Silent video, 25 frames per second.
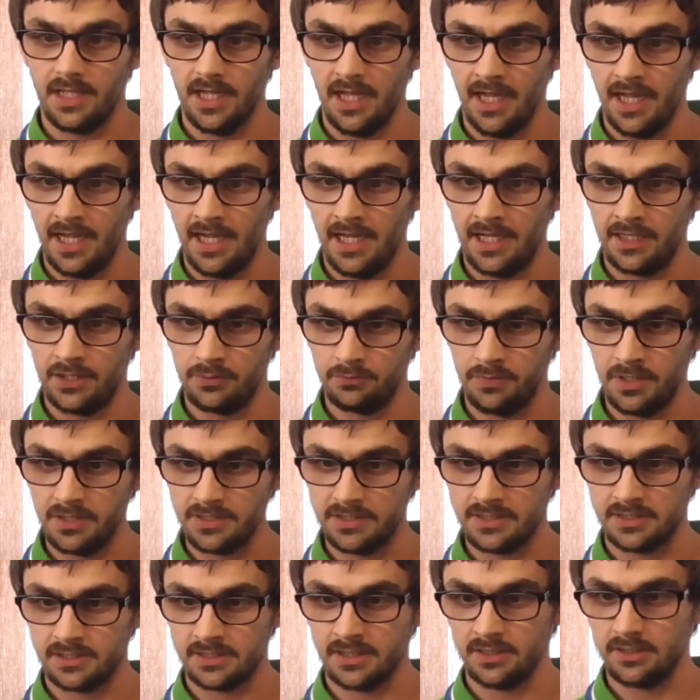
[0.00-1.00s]
And
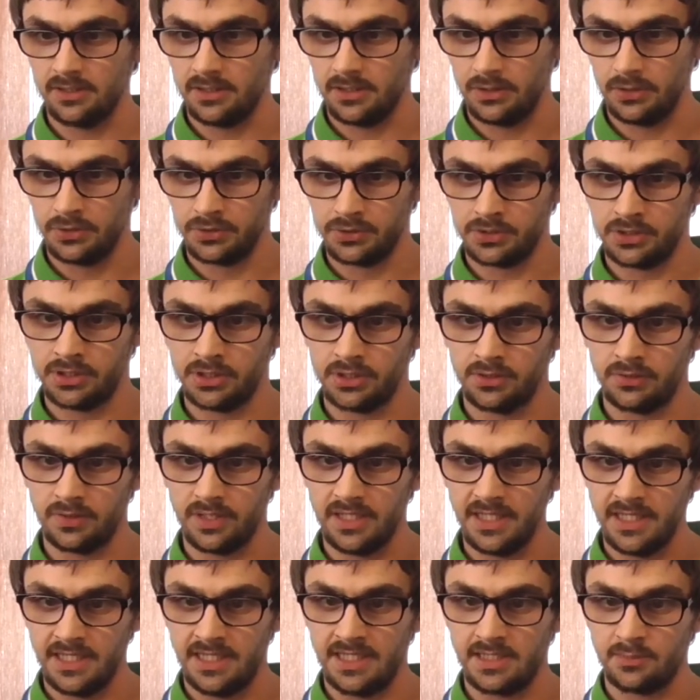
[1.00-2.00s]
multi-channel audio
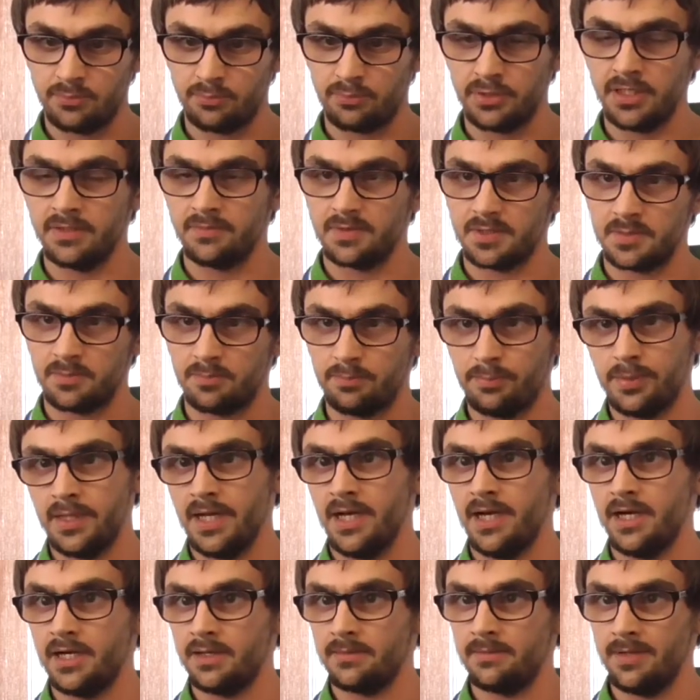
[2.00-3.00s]
is pretty much
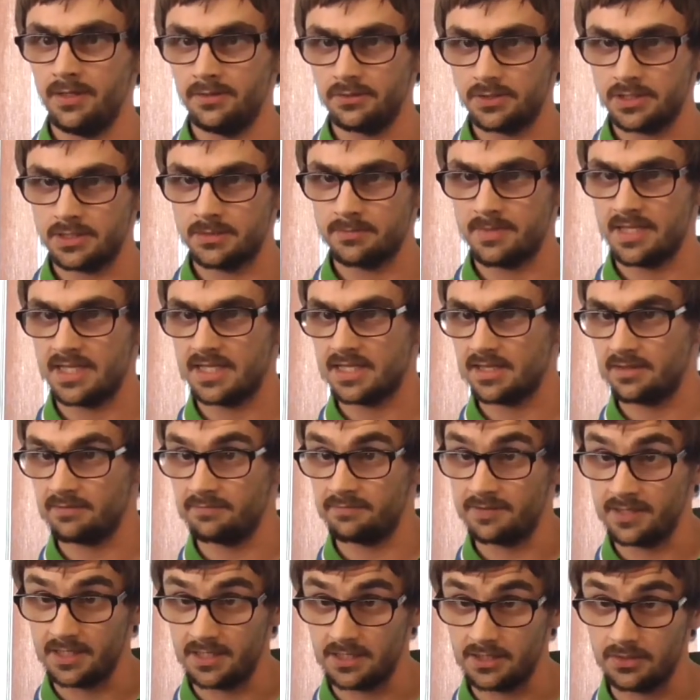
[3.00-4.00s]
paramount to making
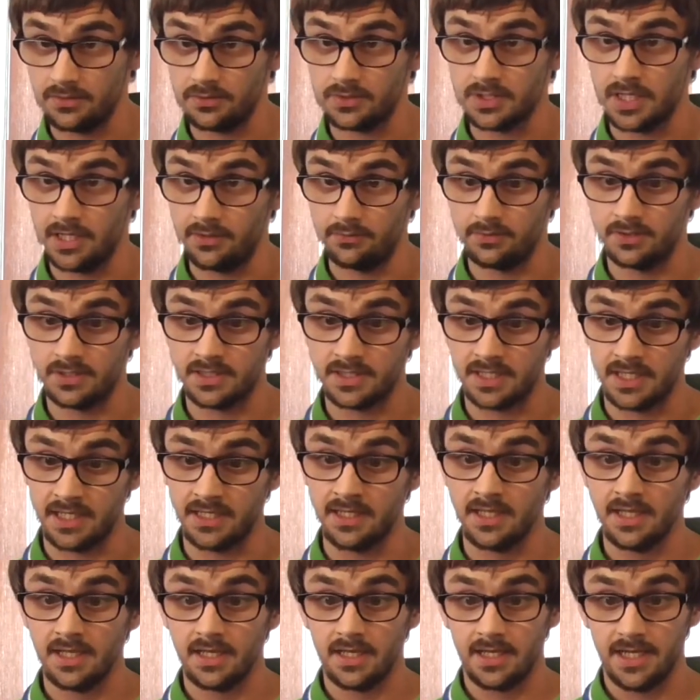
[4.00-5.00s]
videos, I would
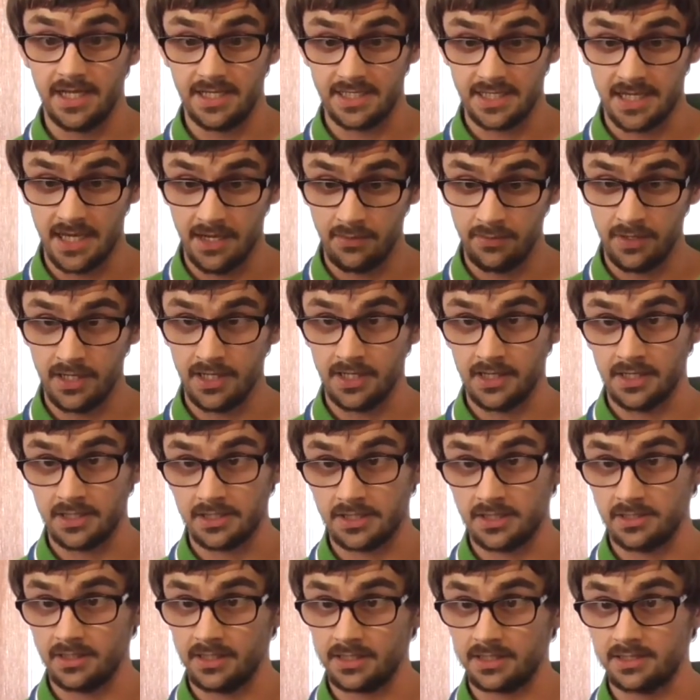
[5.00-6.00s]
say. It's how I
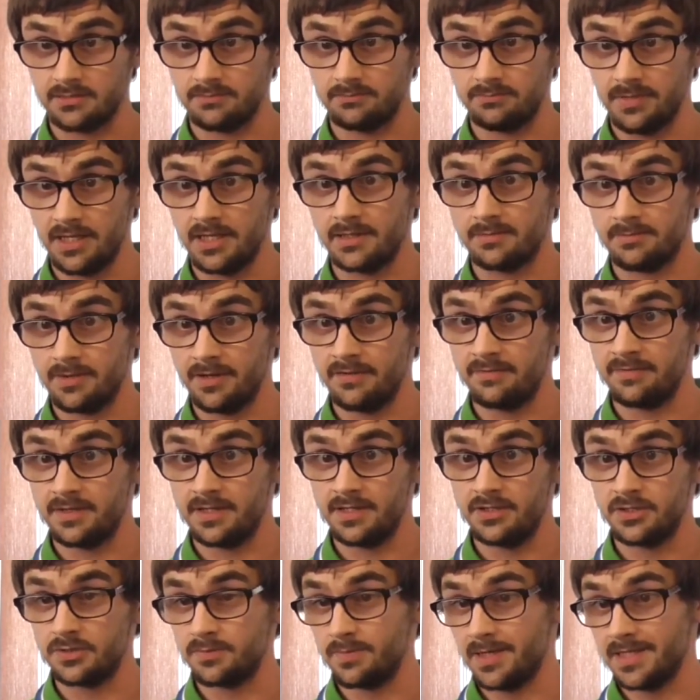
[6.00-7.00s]
actually make my
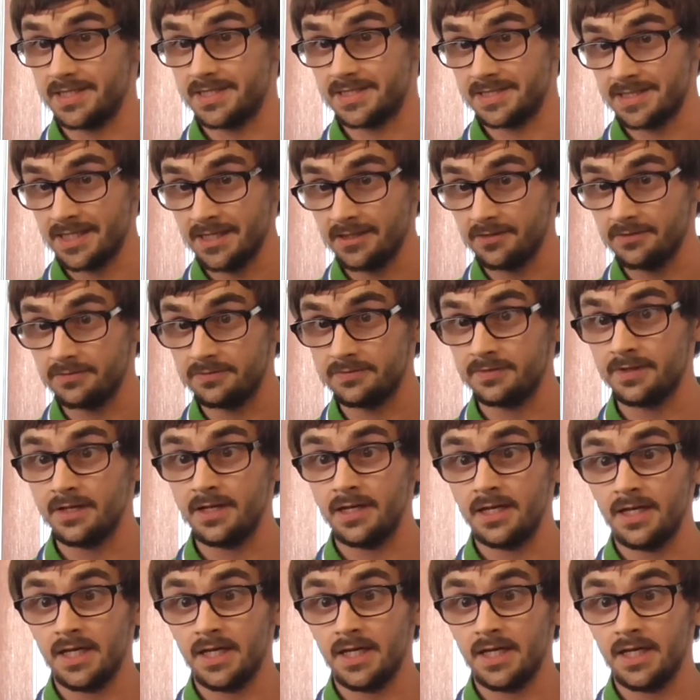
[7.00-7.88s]
videos myself.